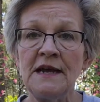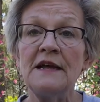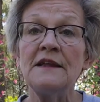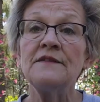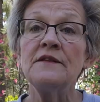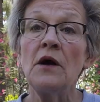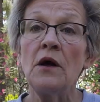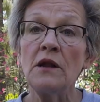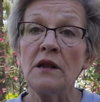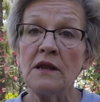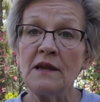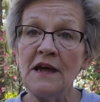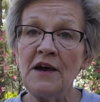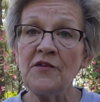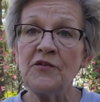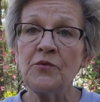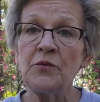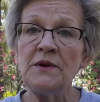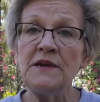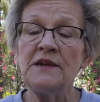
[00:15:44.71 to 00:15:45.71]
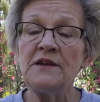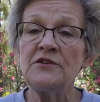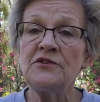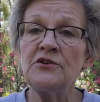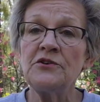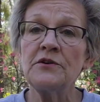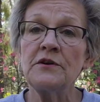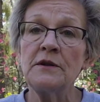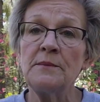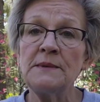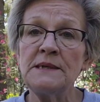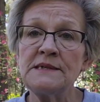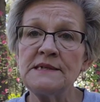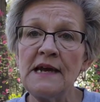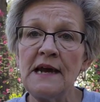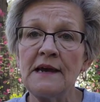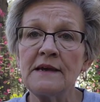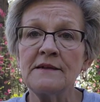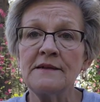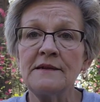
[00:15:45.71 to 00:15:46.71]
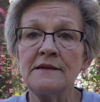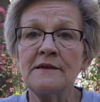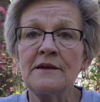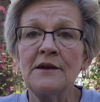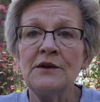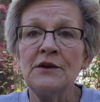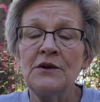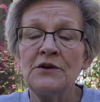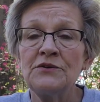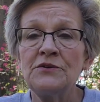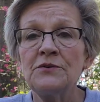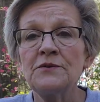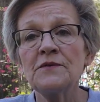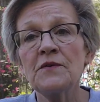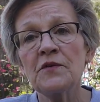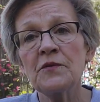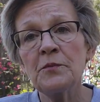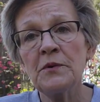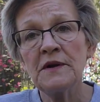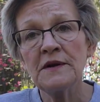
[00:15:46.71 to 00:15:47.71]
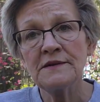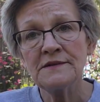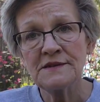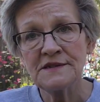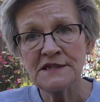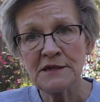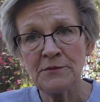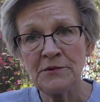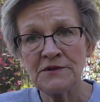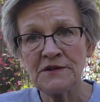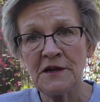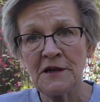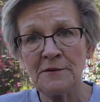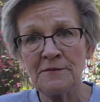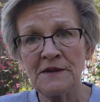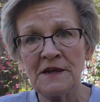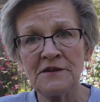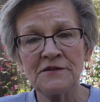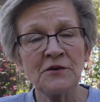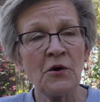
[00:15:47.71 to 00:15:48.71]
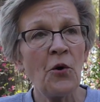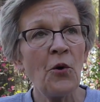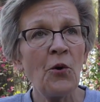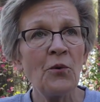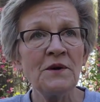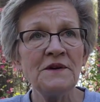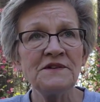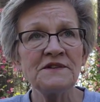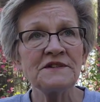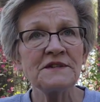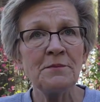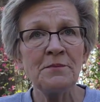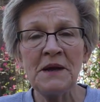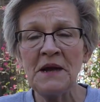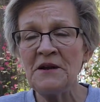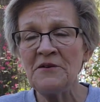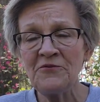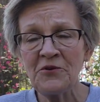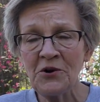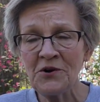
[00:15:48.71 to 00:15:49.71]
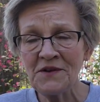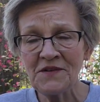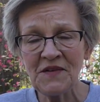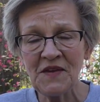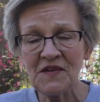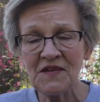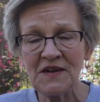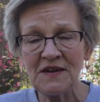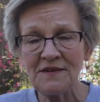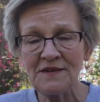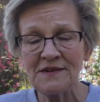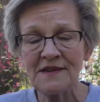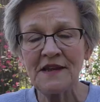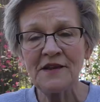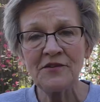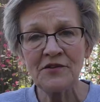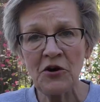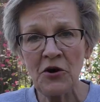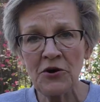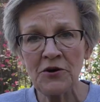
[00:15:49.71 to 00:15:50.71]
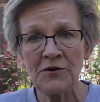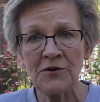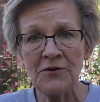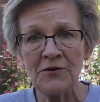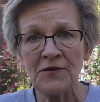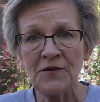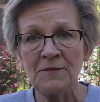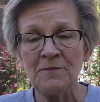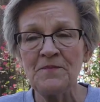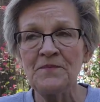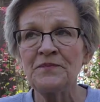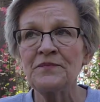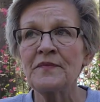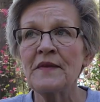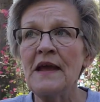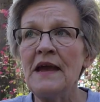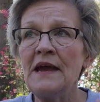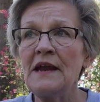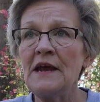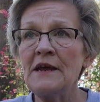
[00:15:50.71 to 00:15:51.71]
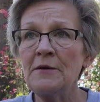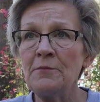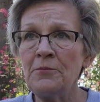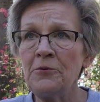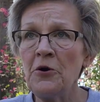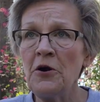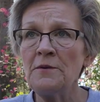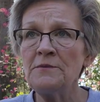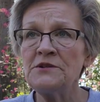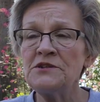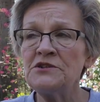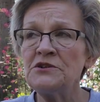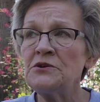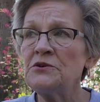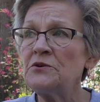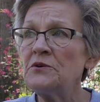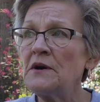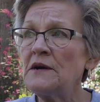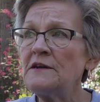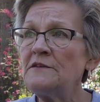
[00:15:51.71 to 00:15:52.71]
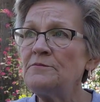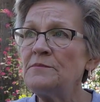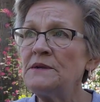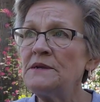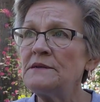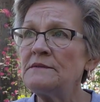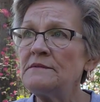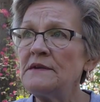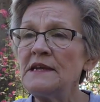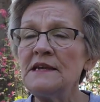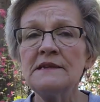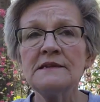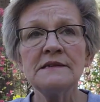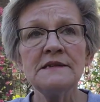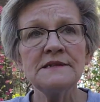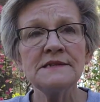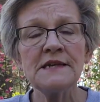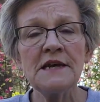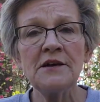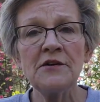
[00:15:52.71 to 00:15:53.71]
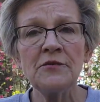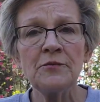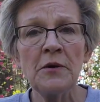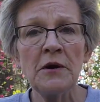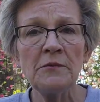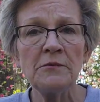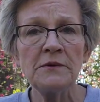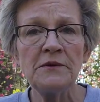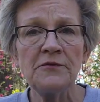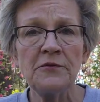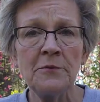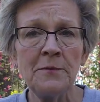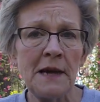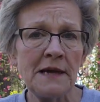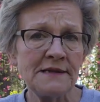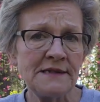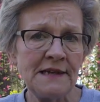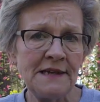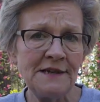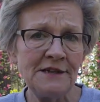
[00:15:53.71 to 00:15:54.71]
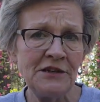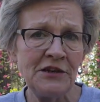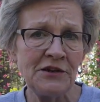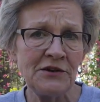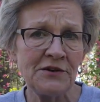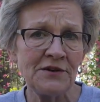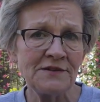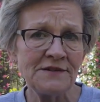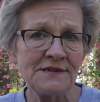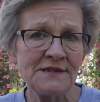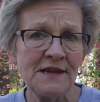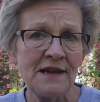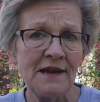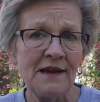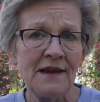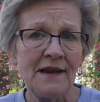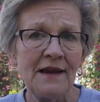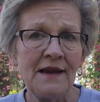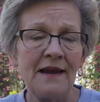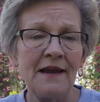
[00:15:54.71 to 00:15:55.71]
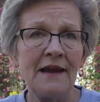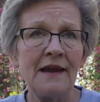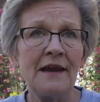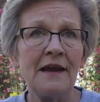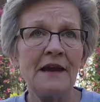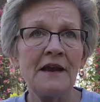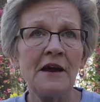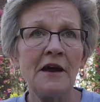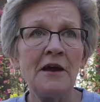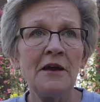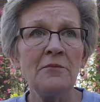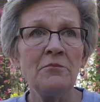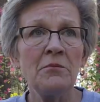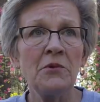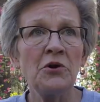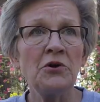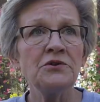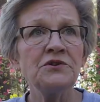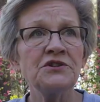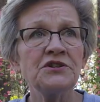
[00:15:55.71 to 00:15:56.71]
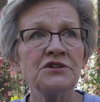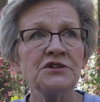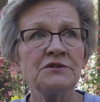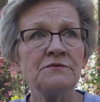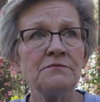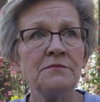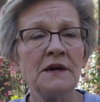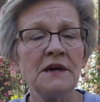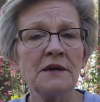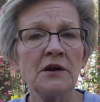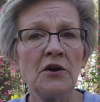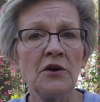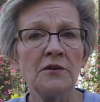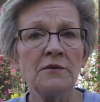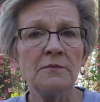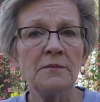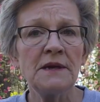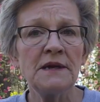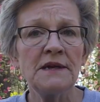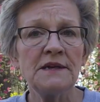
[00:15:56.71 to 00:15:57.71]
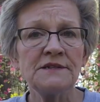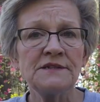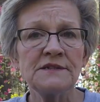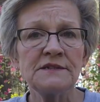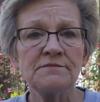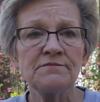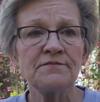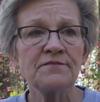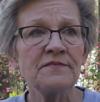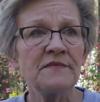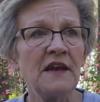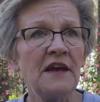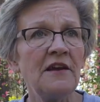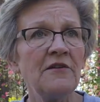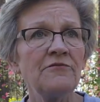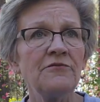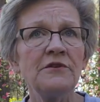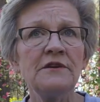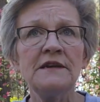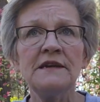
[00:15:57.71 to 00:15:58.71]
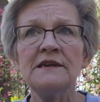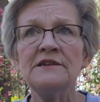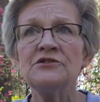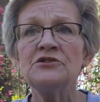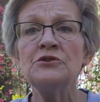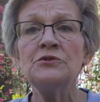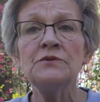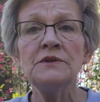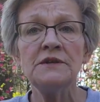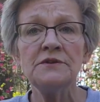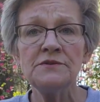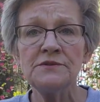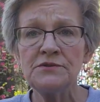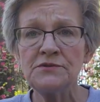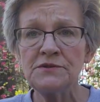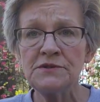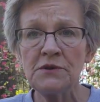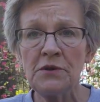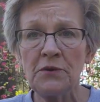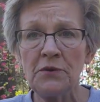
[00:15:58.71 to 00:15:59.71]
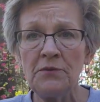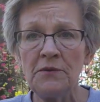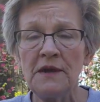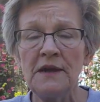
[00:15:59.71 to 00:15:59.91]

the less weeds you're going to be tackling during the spring and the summertime. That's always the bane of our existence as gardeners. And I can promise you, I've been in this house probably for about 10 years, and I mulch my garden beds every 2 years or so.